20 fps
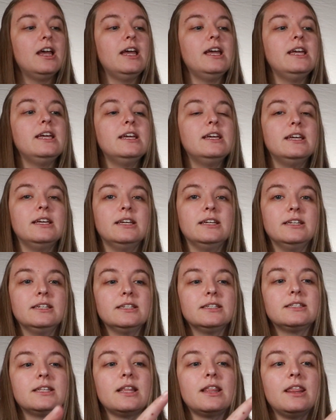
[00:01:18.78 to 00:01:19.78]

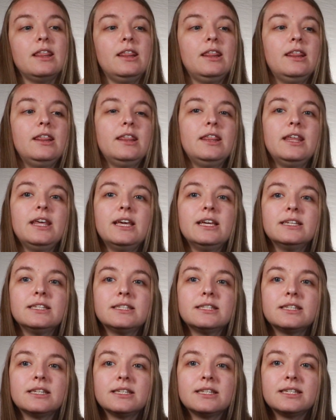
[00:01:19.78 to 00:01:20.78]
is this
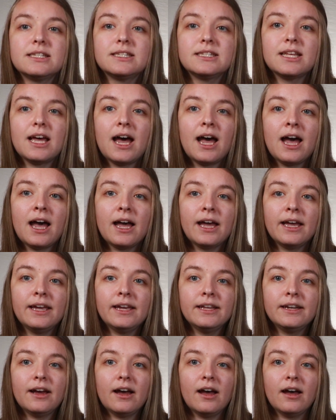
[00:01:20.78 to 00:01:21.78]

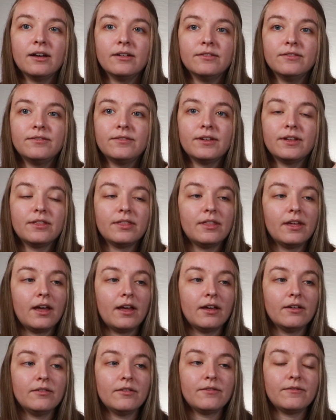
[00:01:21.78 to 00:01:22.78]
side of
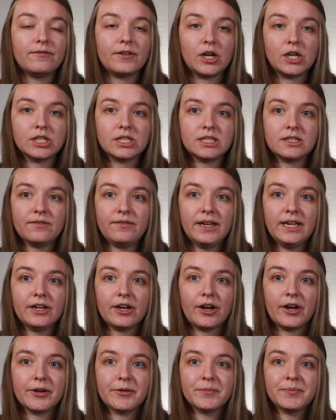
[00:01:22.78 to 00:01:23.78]
the first
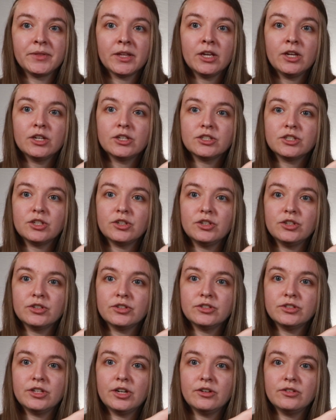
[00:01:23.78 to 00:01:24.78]
finger. So
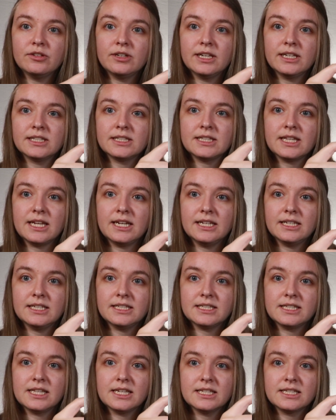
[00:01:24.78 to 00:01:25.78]
you'll notice that it
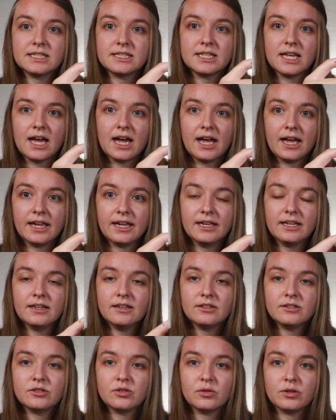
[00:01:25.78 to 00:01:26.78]
is the side
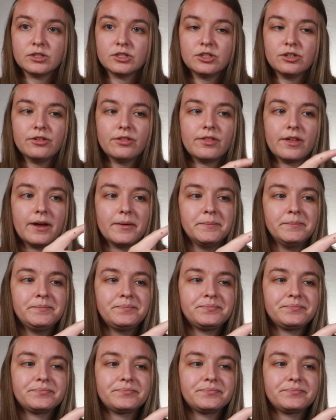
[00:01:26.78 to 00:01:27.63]
towards your thumb,